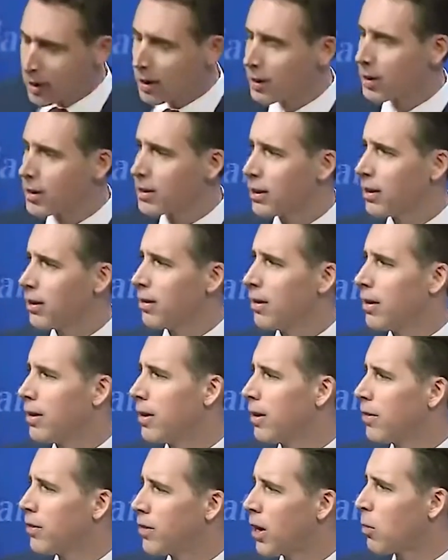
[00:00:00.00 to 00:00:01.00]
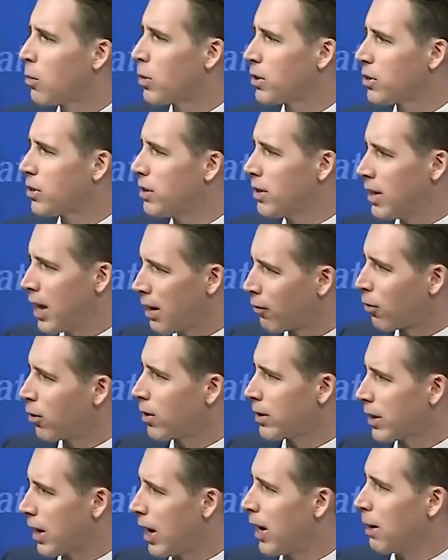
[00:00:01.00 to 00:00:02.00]
Listen, there was never
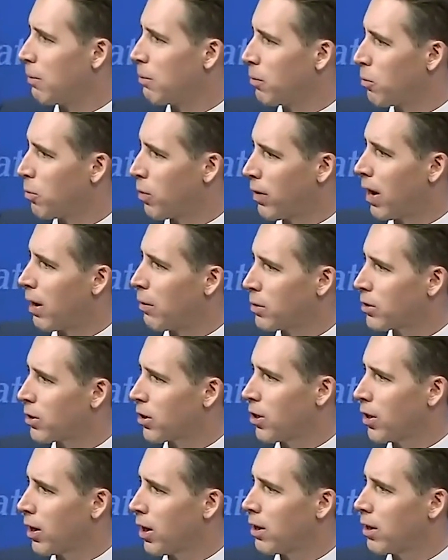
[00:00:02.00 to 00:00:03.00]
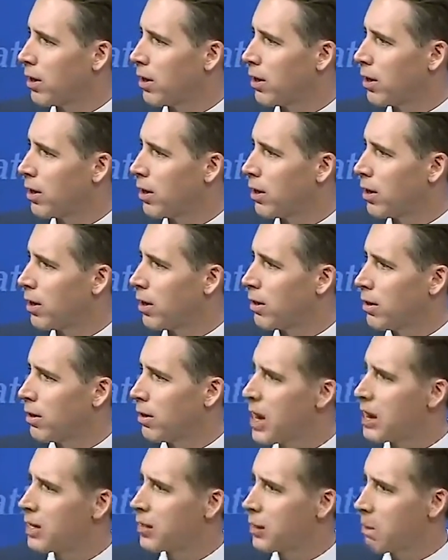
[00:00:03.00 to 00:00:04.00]
a time when that was a good idea. And
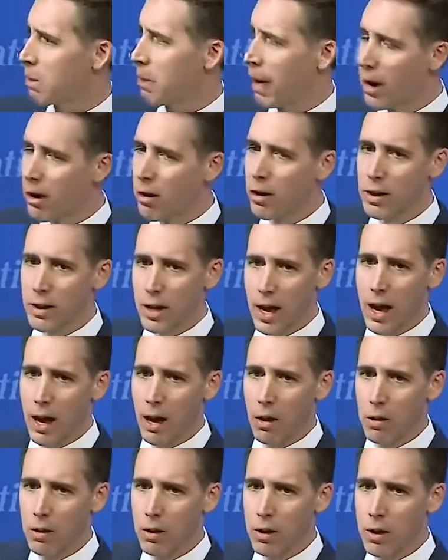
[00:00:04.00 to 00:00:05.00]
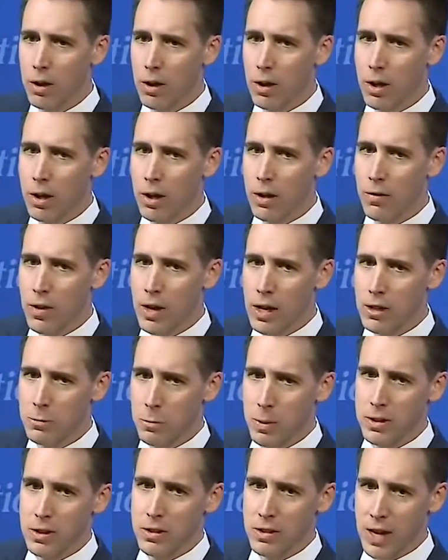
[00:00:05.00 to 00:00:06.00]
it is apparent now that it has
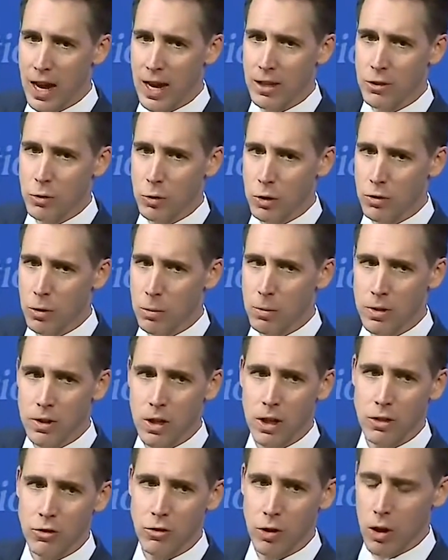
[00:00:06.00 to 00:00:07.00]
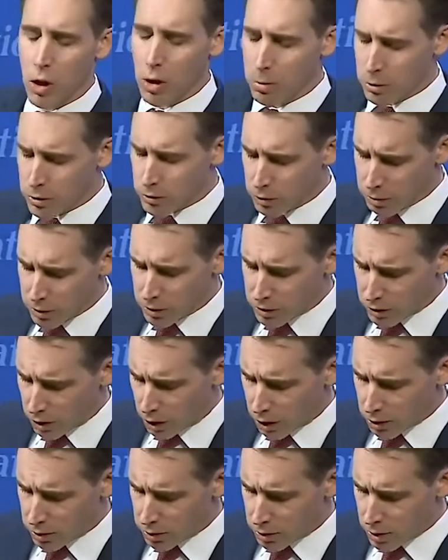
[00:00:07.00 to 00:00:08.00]
been disastrous from this country almost from the
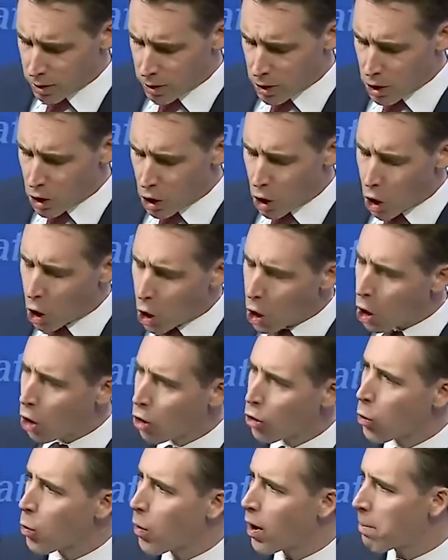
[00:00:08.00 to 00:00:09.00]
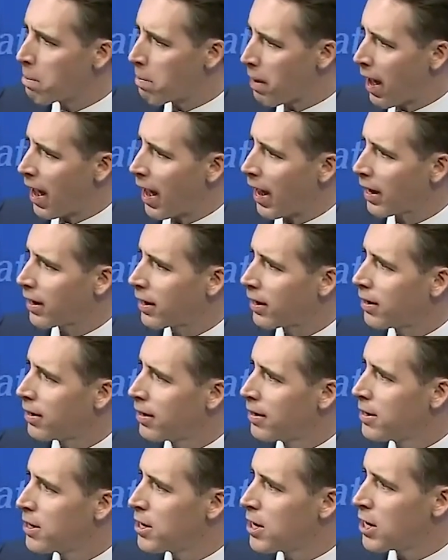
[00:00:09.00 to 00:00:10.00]
start. All the way back
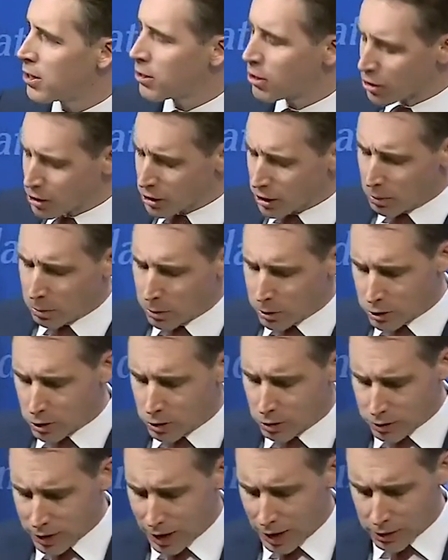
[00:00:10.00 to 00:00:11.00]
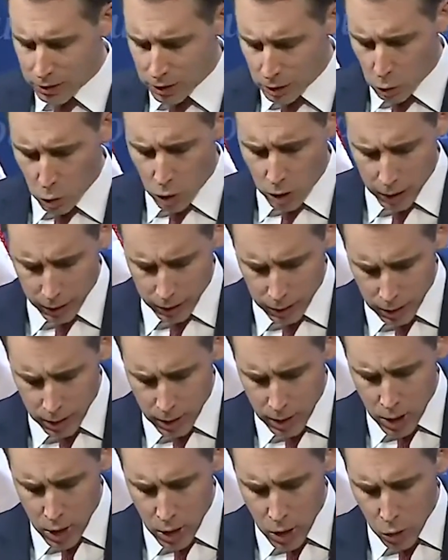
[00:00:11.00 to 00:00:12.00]
in December 2001,
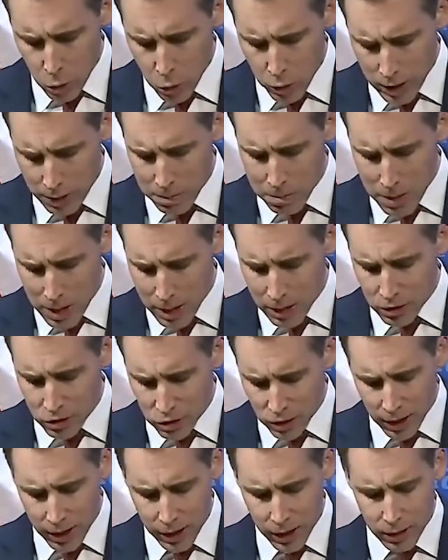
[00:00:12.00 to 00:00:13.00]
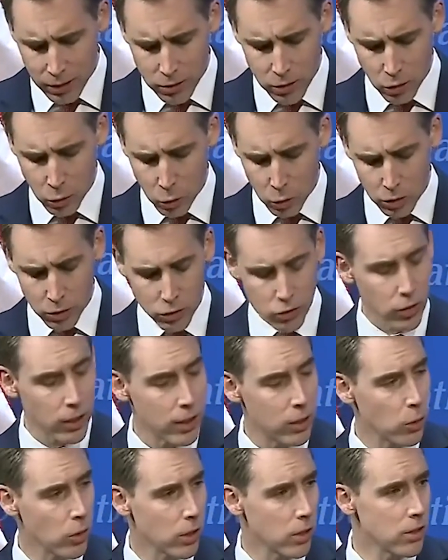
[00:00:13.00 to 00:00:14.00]
we admitted China to the World
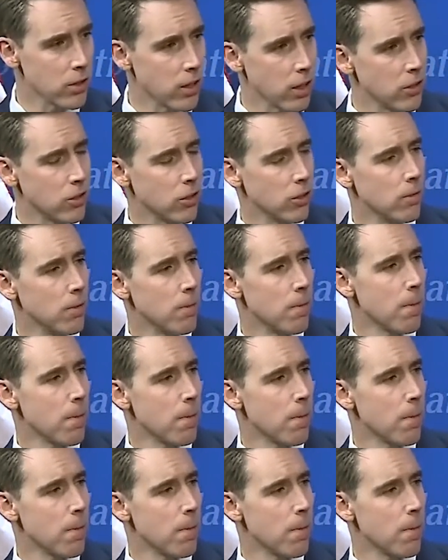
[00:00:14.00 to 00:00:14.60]
Trade Organization.